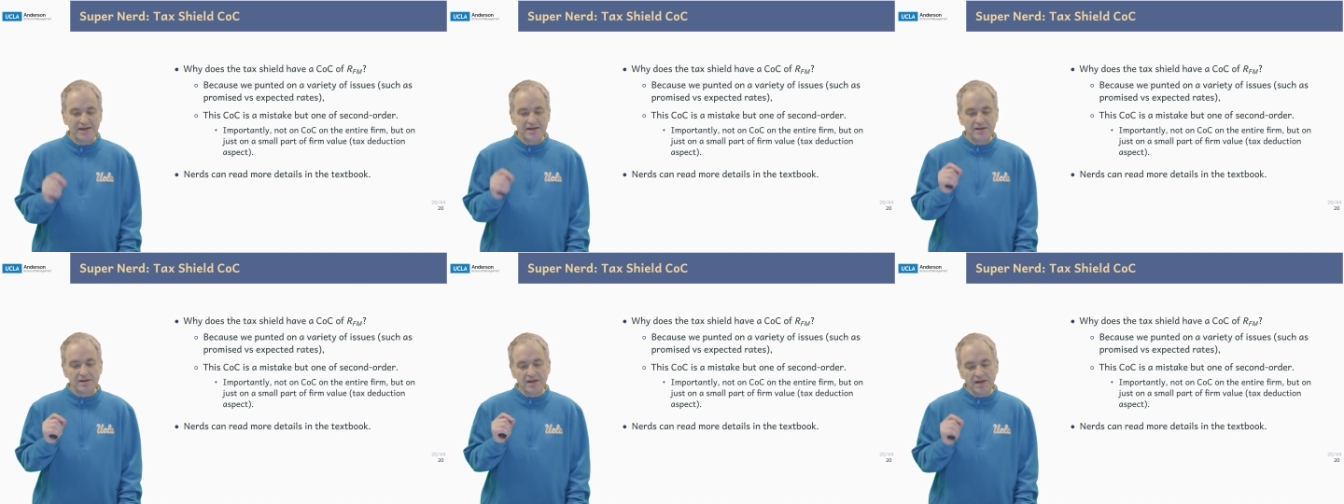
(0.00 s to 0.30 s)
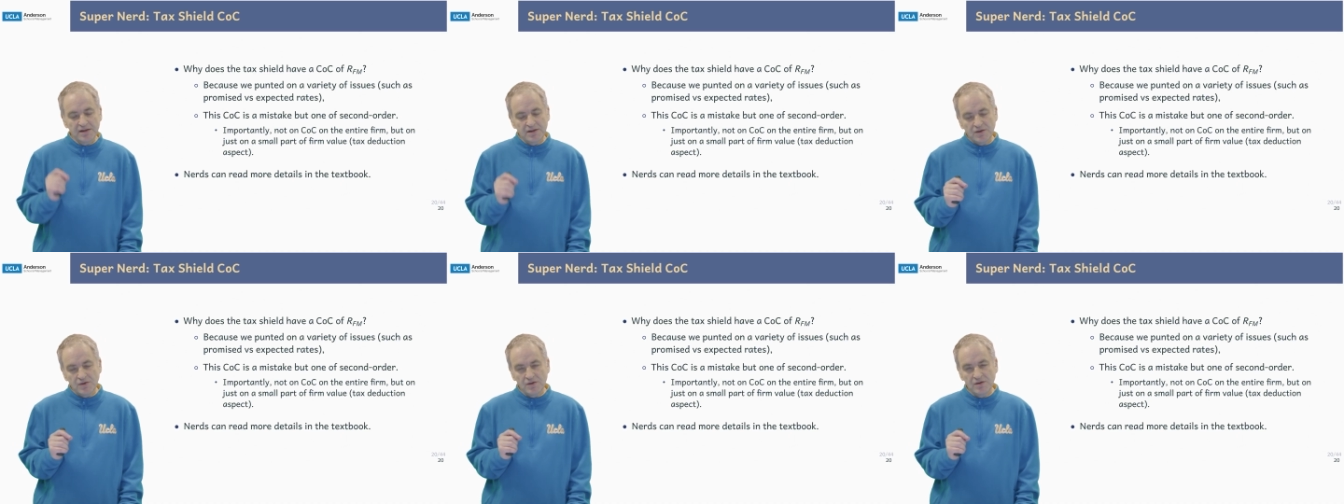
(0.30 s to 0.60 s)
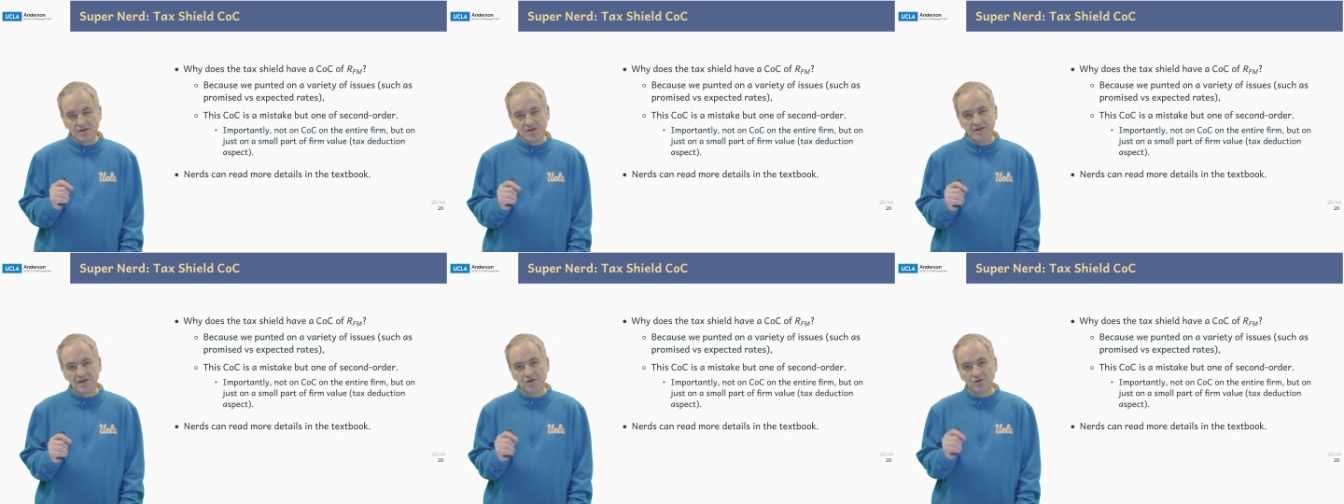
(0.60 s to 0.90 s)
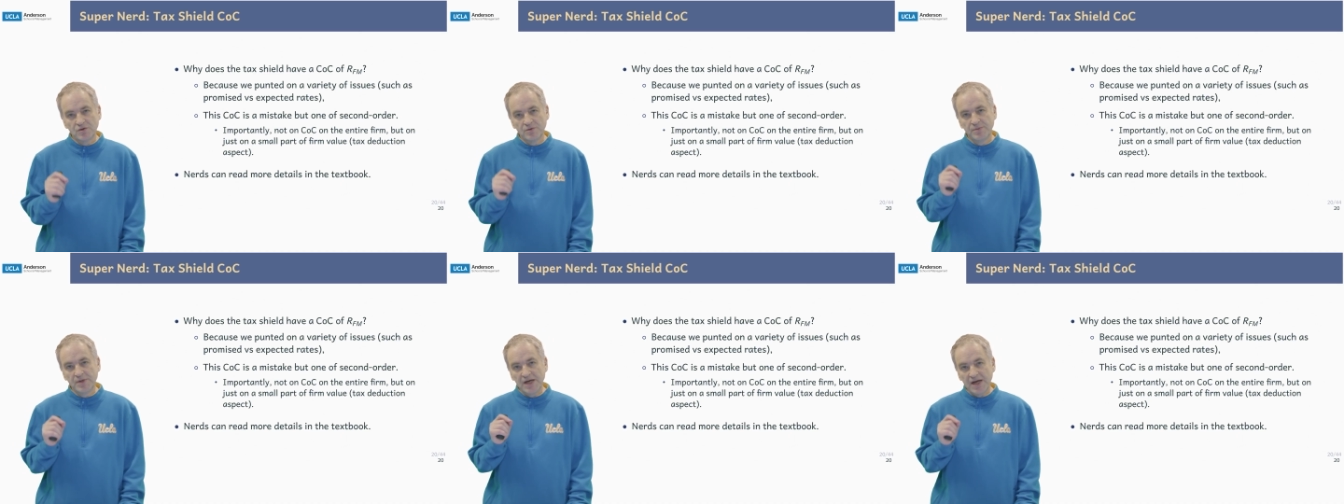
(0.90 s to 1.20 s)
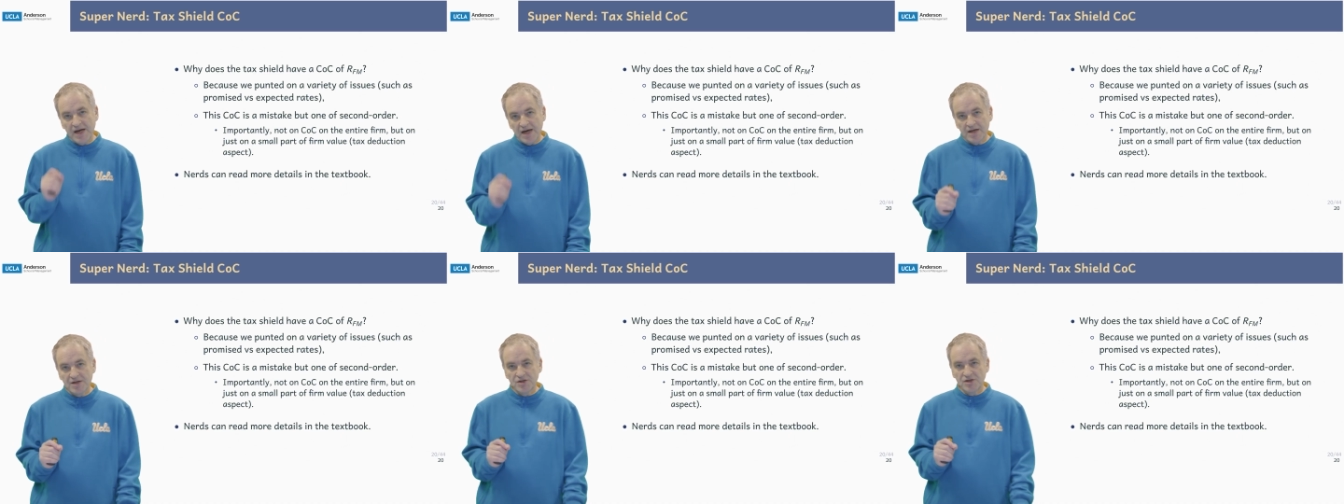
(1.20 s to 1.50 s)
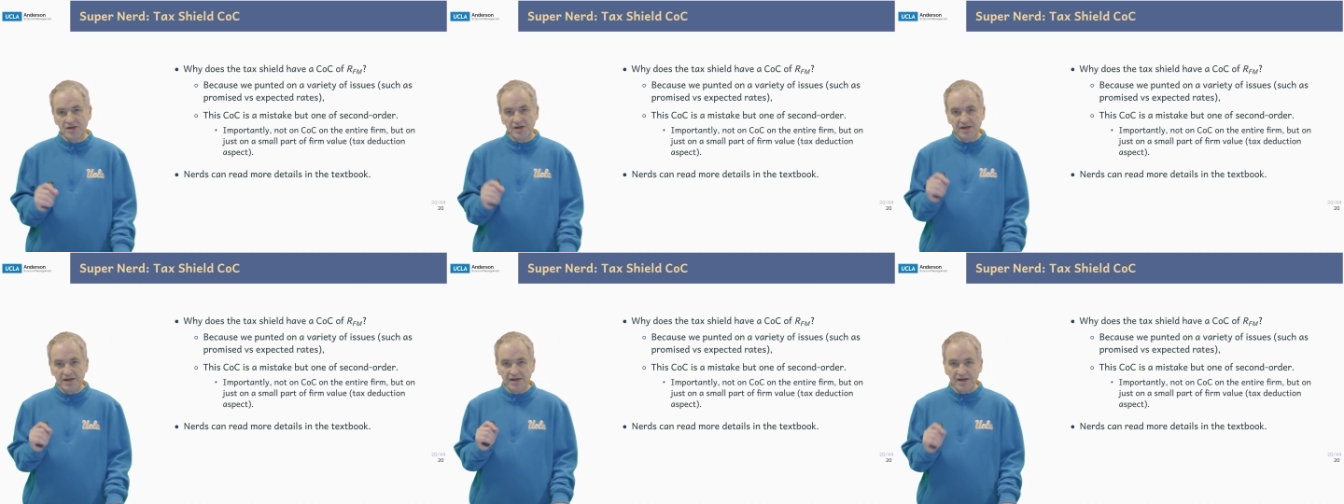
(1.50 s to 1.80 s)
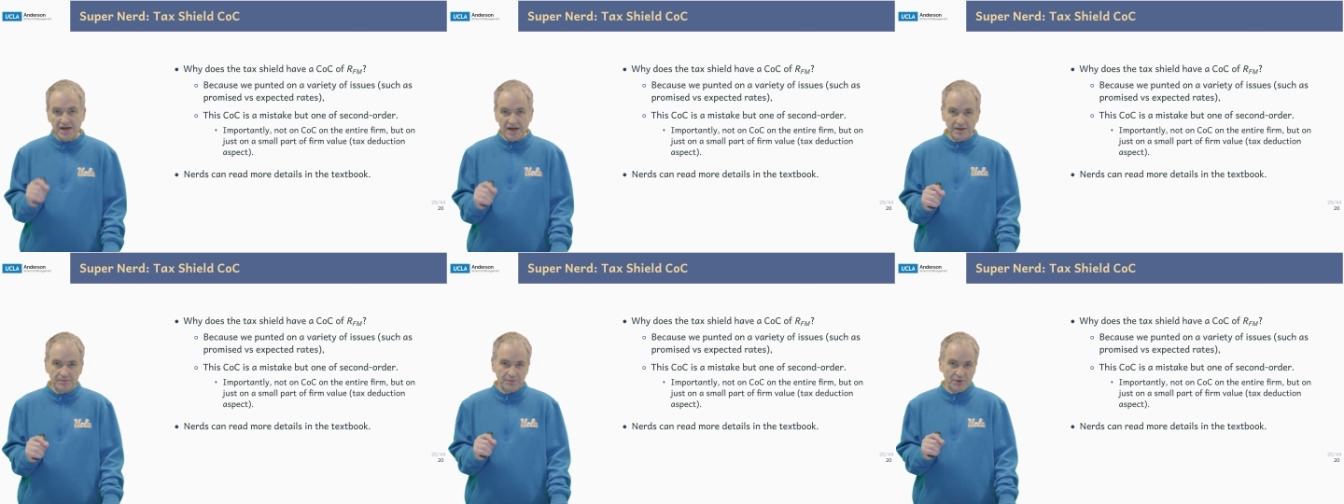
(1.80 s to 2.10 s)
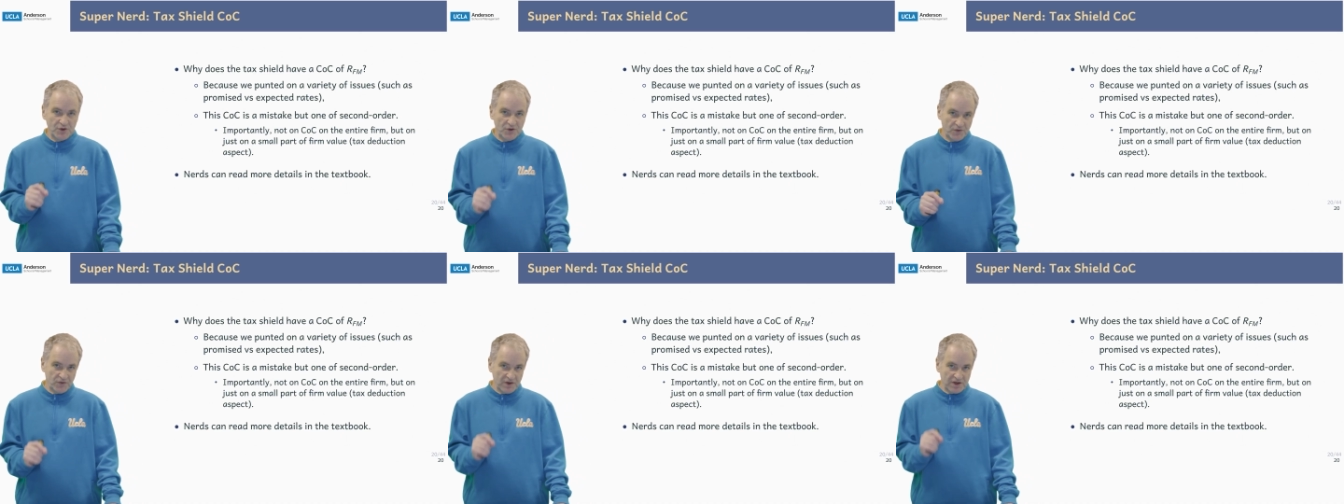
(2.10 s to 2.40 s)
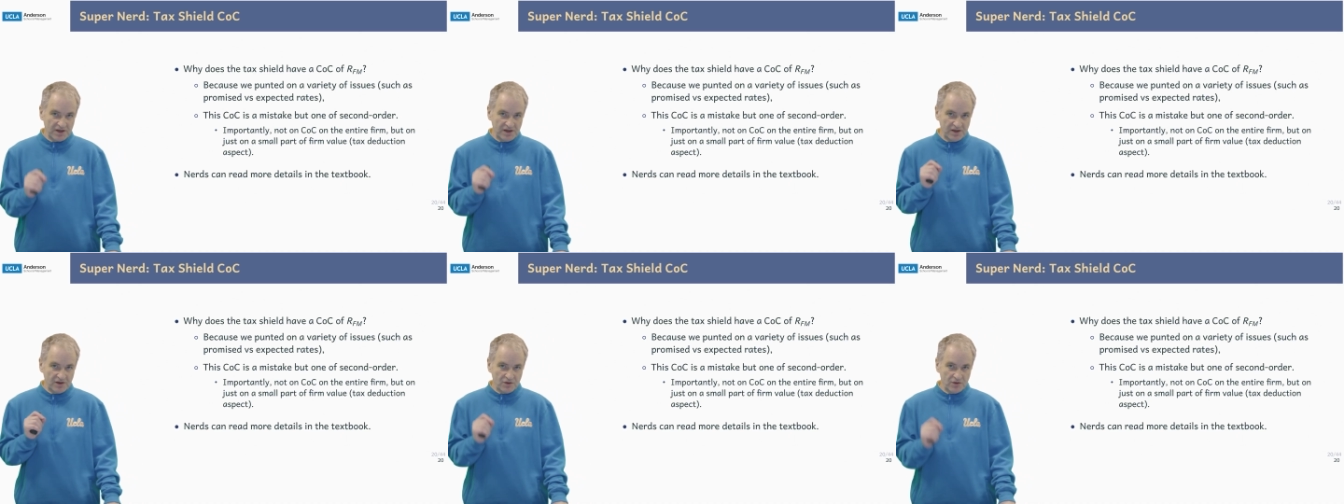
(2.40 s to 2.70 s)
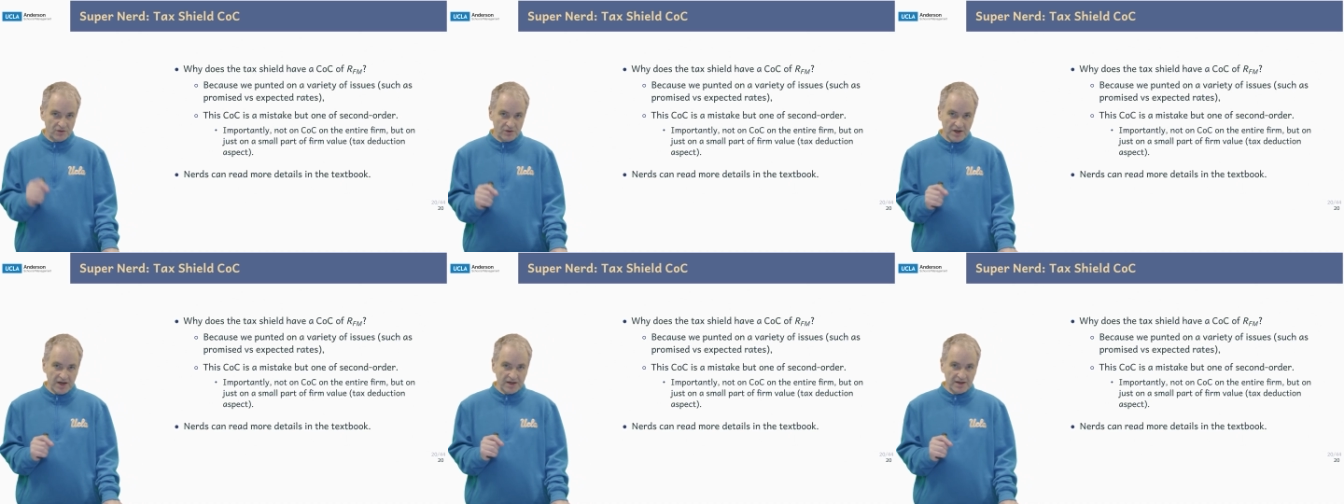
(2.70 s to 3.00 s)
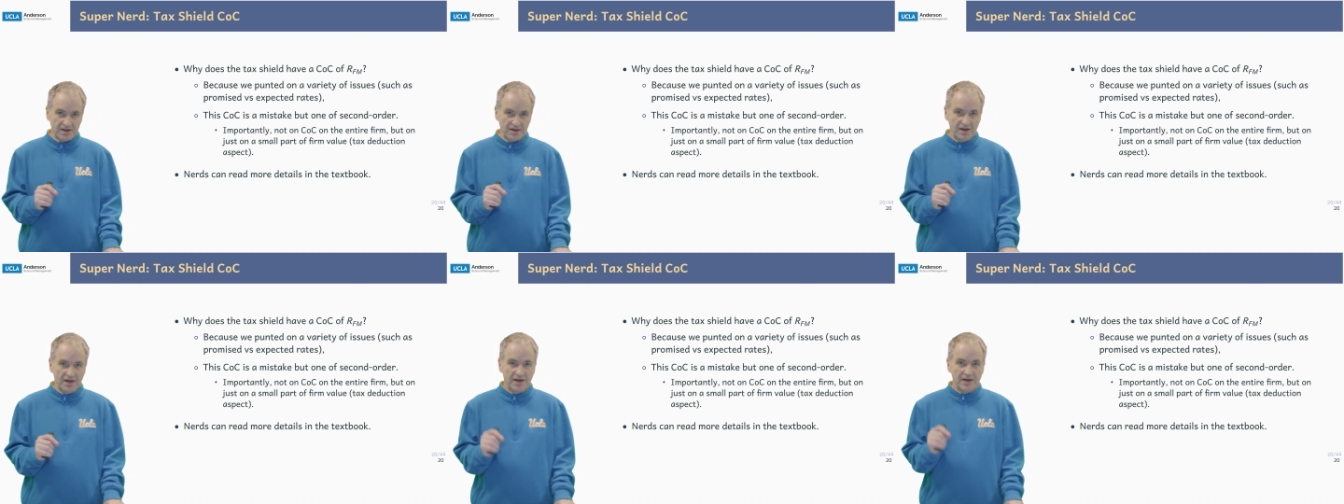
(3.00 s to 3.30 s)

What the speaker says: That turns out to be actually not perfectly correct,